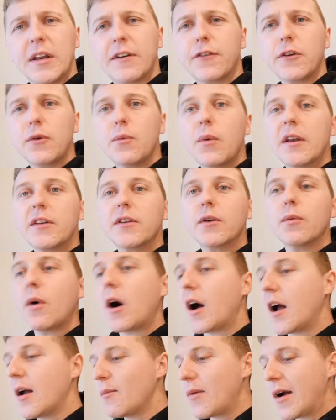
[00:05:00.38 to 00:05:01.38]
if you wonder
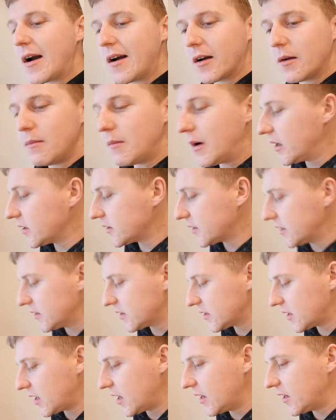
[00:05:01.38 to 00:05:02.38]
why I'm wearing a mask
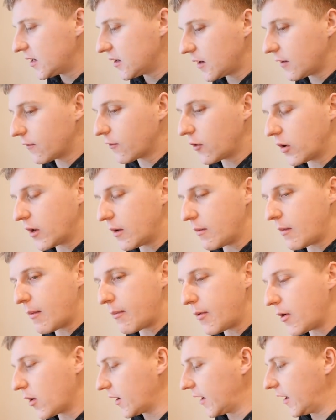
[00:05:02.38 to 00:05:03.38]
inside, I've got it in
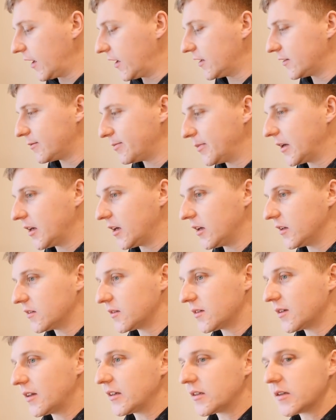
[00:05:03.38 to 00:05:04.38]
my pocket. It's
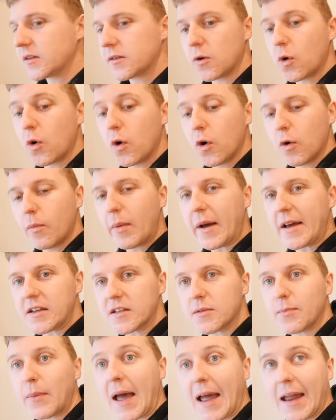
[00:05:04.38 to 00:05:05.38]
because this is
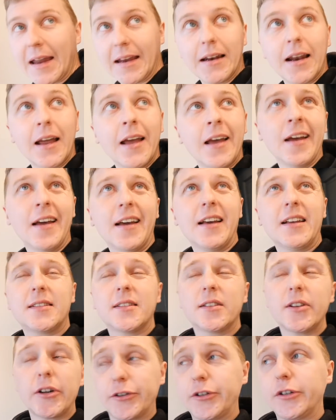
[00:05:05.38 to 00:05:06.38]
oil-based paint. It's
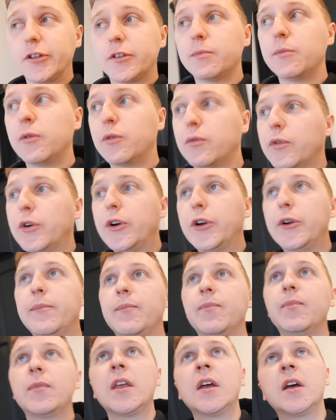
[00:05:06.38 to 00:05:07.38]
such a small
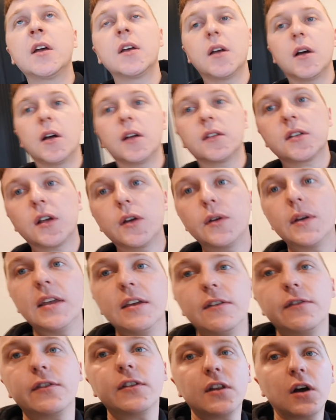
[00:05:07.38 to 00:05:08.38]
room. So
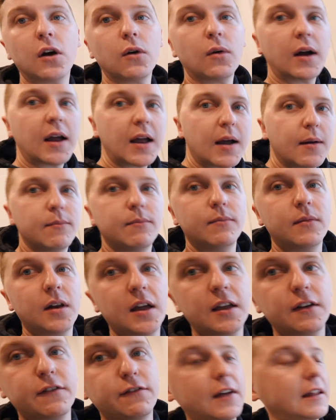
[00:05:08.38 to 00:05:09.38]
even though I am
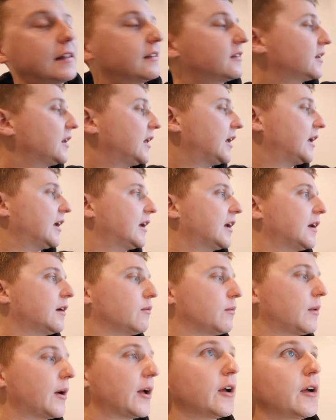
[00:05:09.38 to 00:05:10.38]
like ventilating
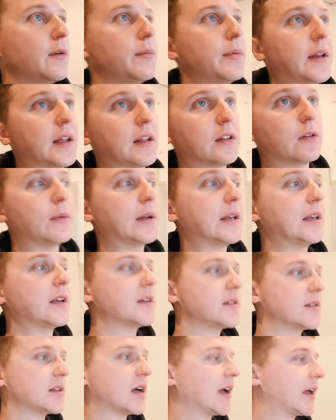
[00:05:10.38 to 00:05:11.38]
it by opening the
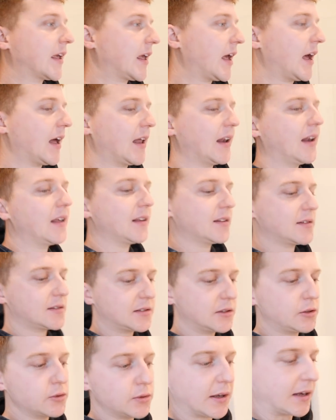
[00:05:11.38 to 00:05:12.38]
windows that I can, it
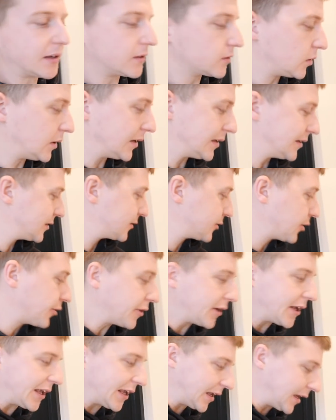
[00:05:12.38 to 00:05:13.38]
still gets quite
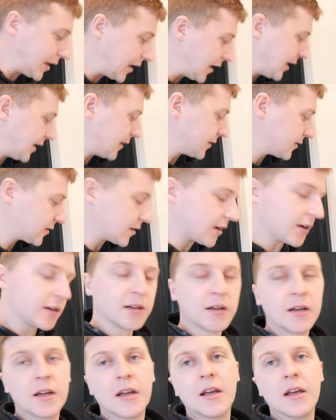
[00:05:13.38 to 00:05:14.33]
stonky in here. So